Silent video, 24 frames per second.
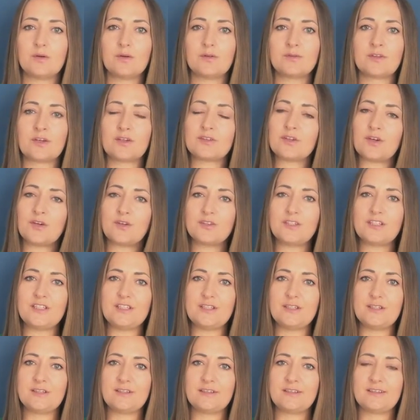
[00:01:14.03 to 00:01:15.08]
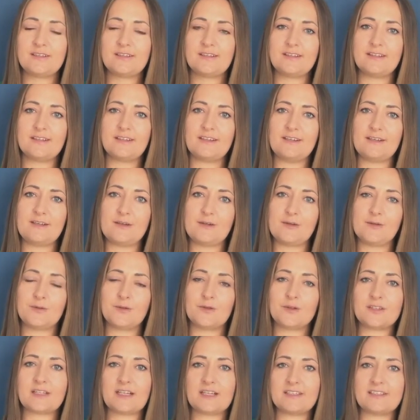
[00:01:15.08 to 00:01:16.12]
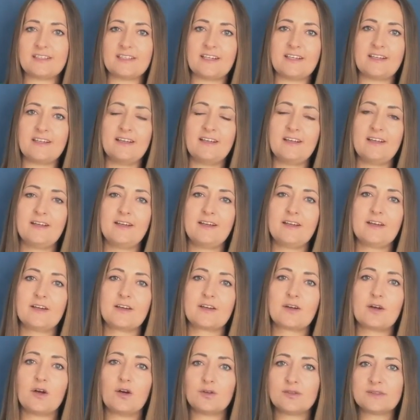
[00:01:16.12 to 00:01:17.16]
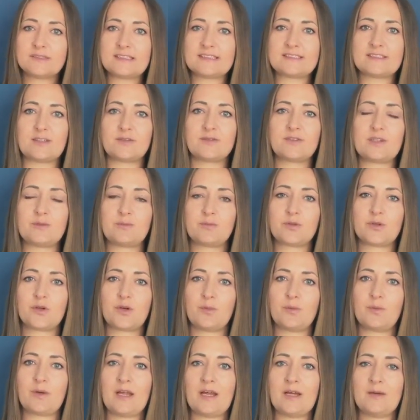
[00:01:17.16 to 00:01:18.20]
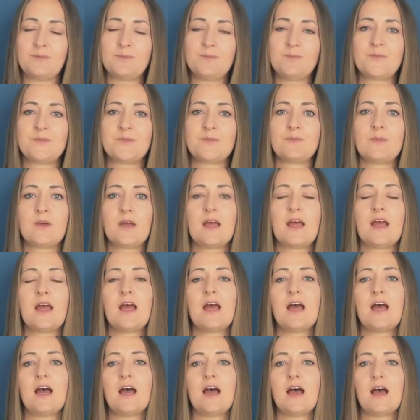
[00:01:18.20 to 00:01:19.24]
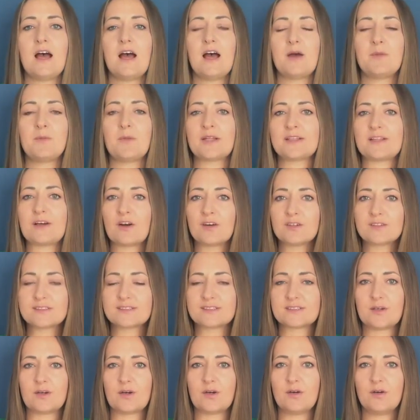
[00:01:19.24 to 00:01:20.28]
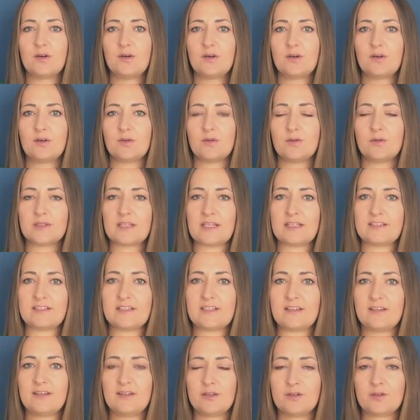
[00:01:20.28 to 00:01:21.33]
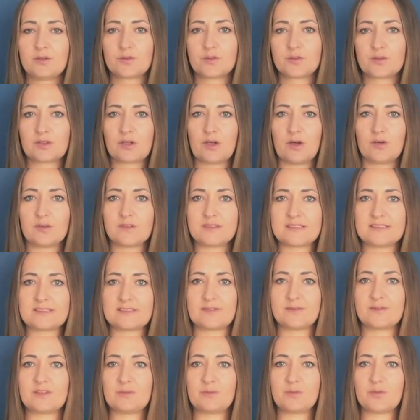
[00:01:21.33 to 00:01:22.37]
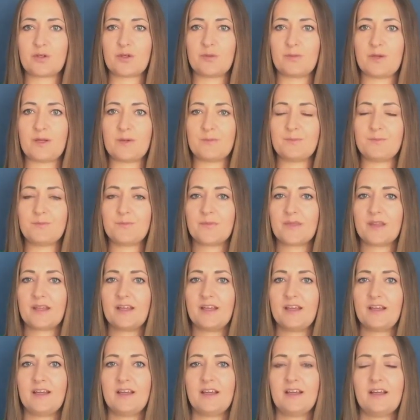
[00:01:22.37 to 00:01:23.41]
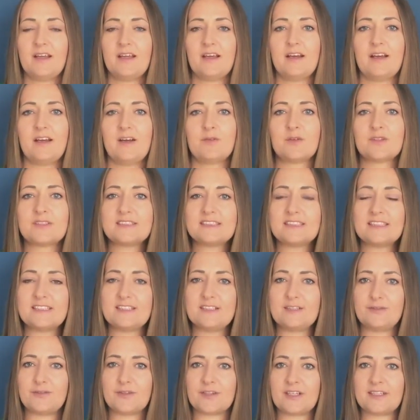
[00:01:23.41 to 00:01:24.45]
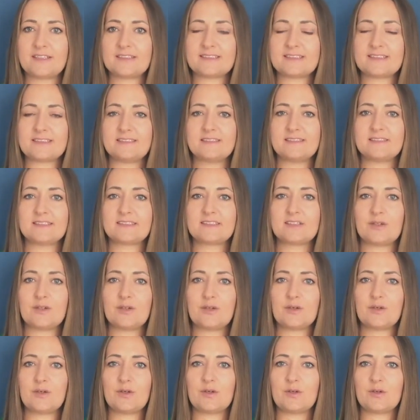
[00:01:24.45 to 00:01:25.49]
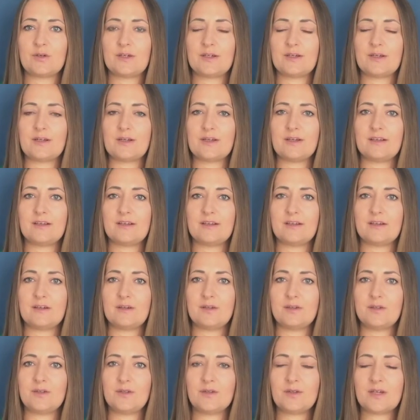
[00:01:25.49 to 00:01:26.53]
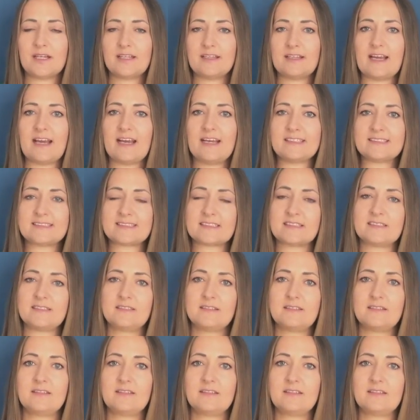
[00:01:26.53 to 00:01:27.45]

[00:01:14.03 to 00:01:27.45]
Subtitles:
not only what are the causes of the problem, but also what are the root causes of the problem. What is the difference? So you can ask